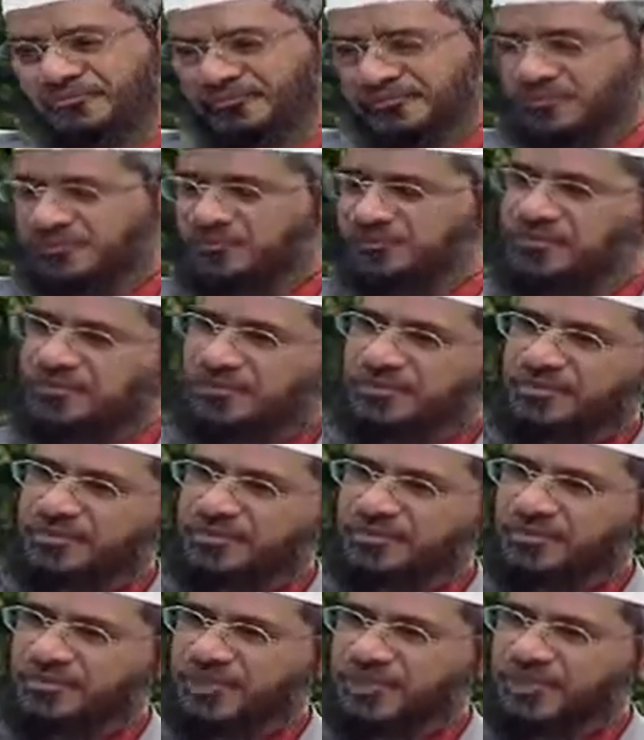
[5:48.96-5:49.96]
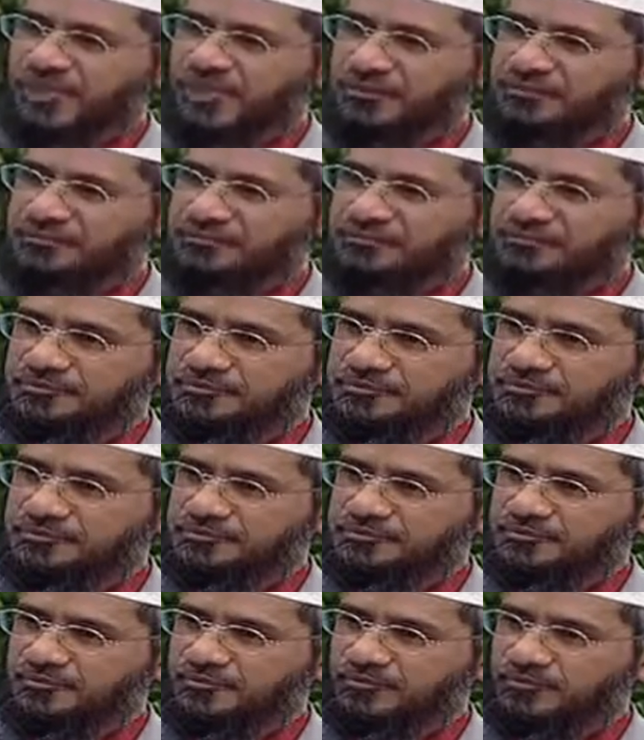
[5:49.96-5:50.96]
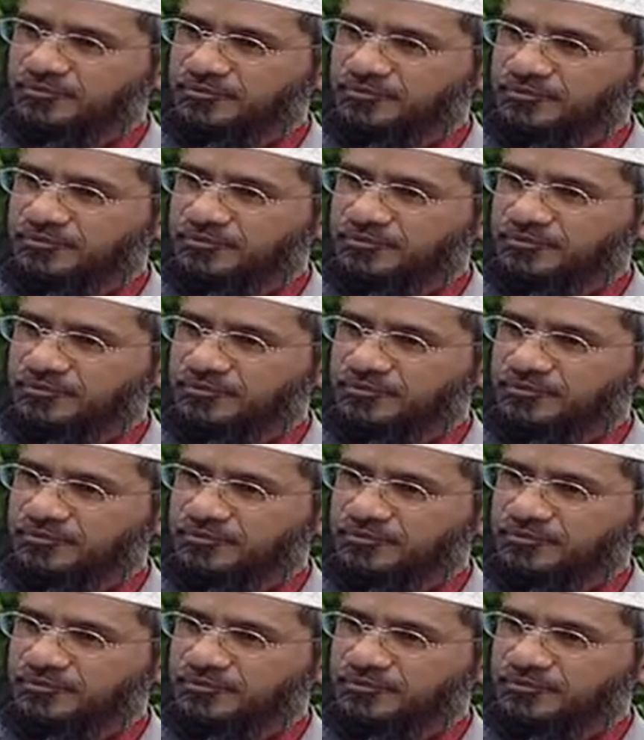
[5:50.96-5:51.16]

Well, next question is